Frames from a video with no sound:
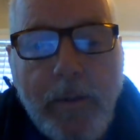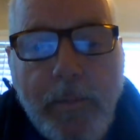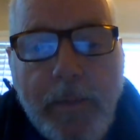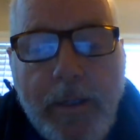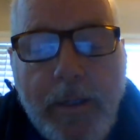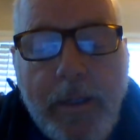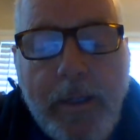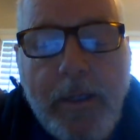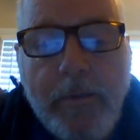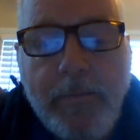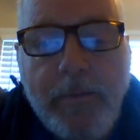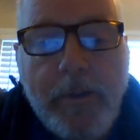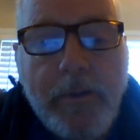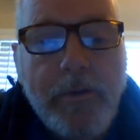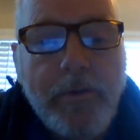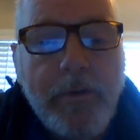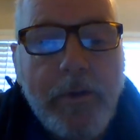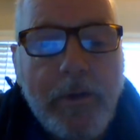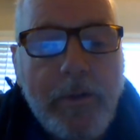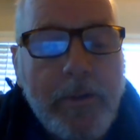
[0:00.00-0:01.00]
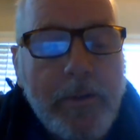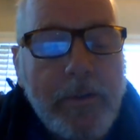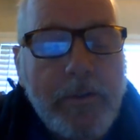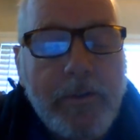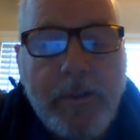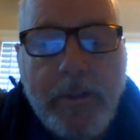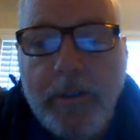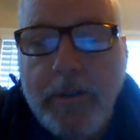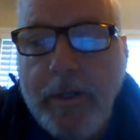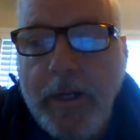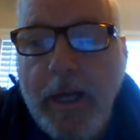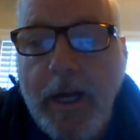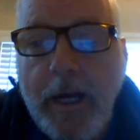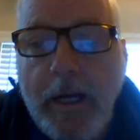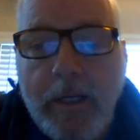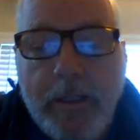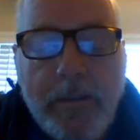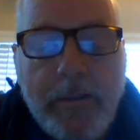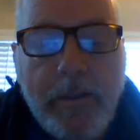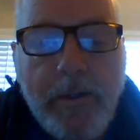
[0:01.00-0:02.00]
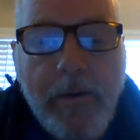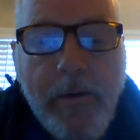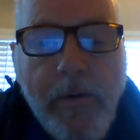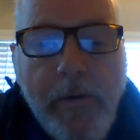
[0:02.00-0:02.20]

to be even a church and they're not.